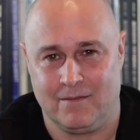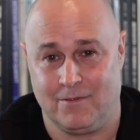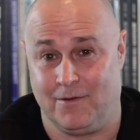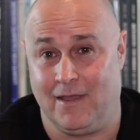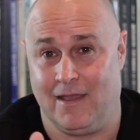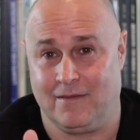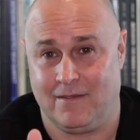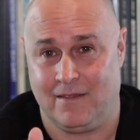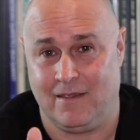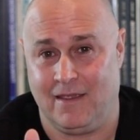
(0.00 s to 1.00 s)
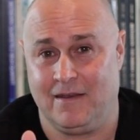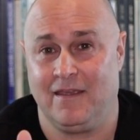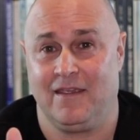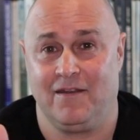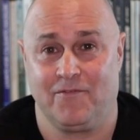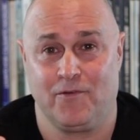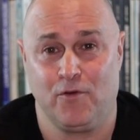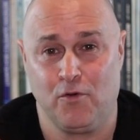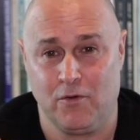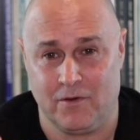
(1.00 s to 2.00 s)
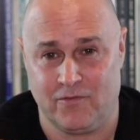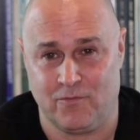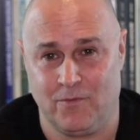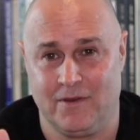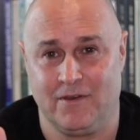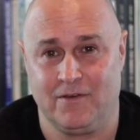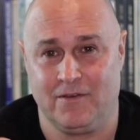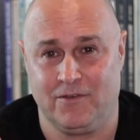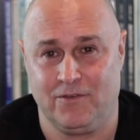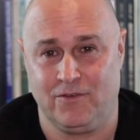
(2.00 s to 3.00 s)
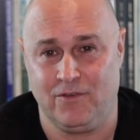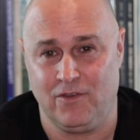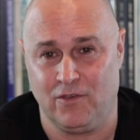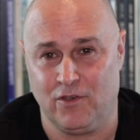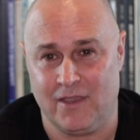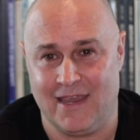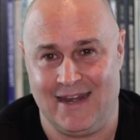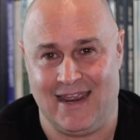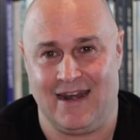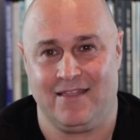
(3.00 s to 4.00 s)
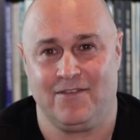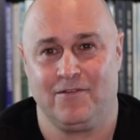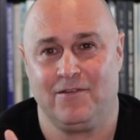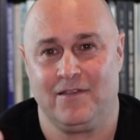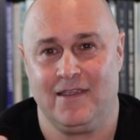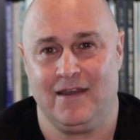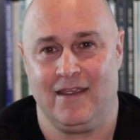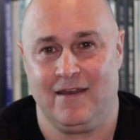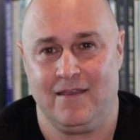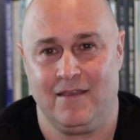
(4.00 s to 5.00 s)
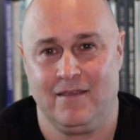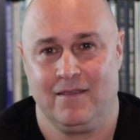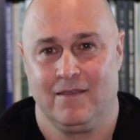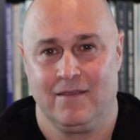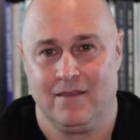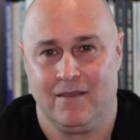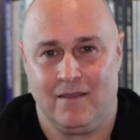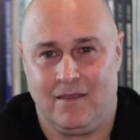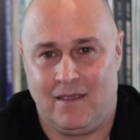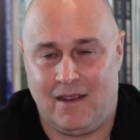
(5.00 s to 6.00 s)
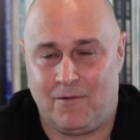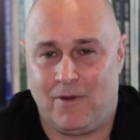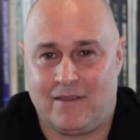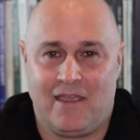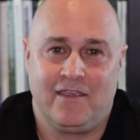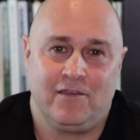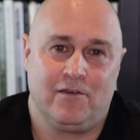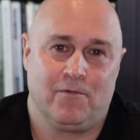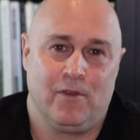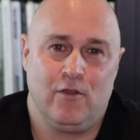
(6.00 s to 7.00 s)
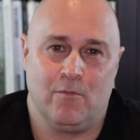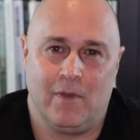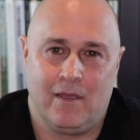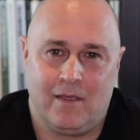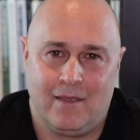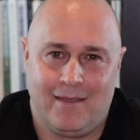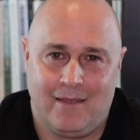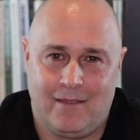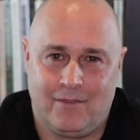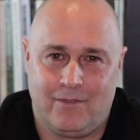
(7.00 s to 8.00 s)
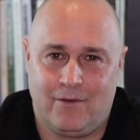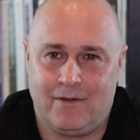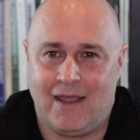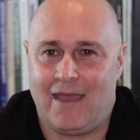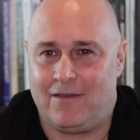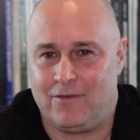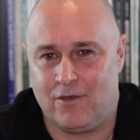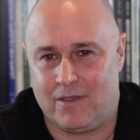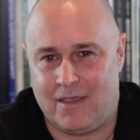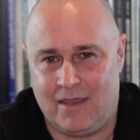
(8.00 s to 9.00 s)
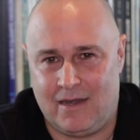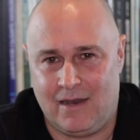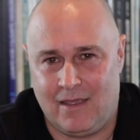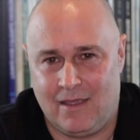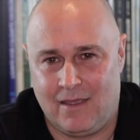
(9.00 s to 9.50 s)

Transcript: They're not. And of course, when they're looking at it, they're looking at a rectangular room. They're not looking